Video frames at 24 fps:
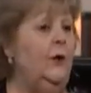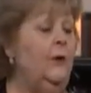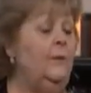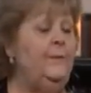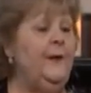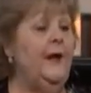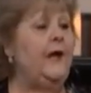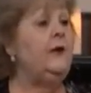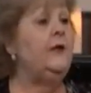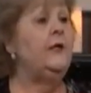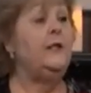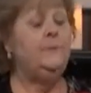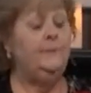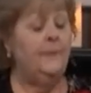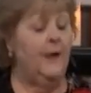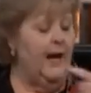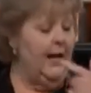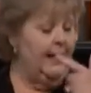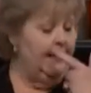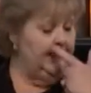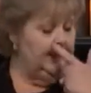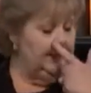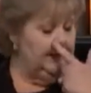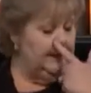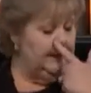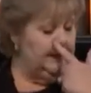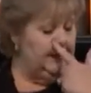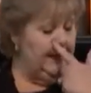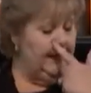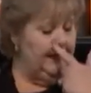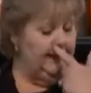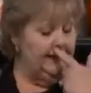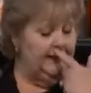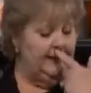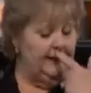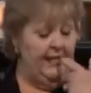Bear in mind
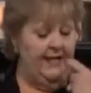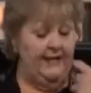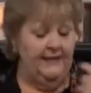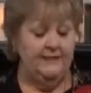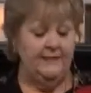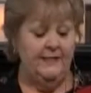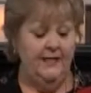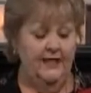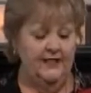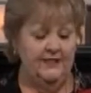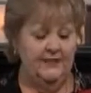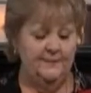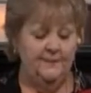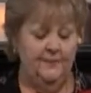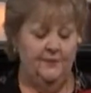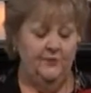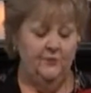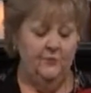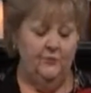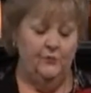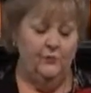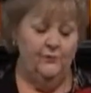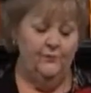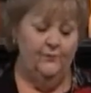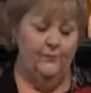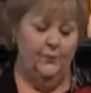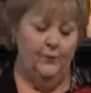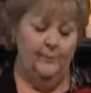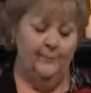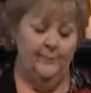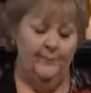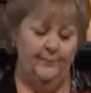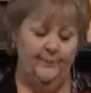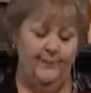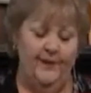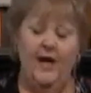that the ex-husband or the
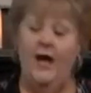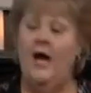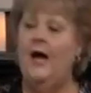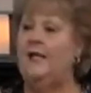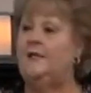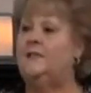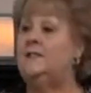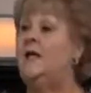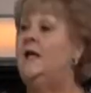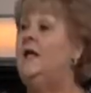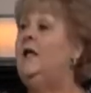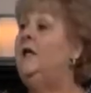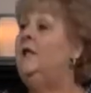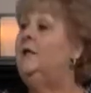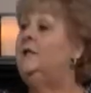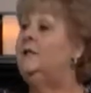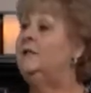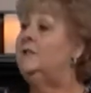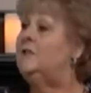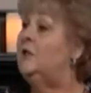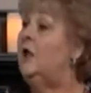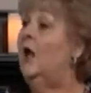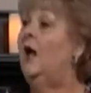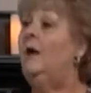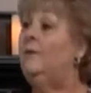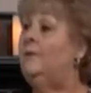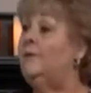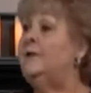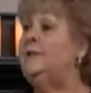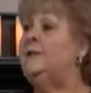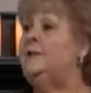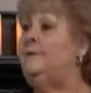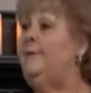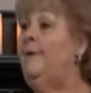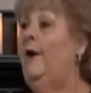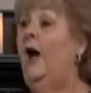former boss does not
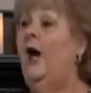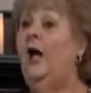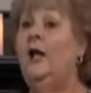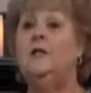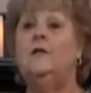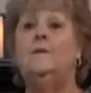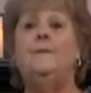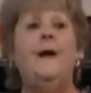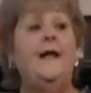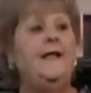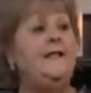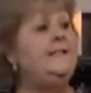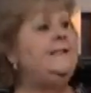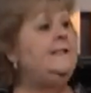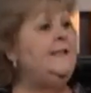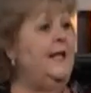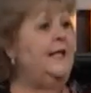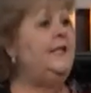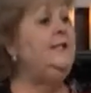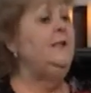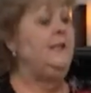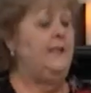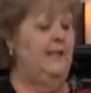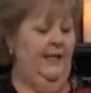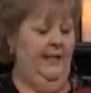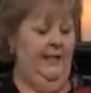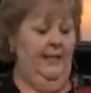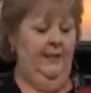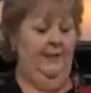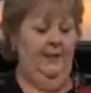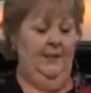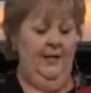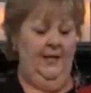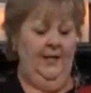respond by sending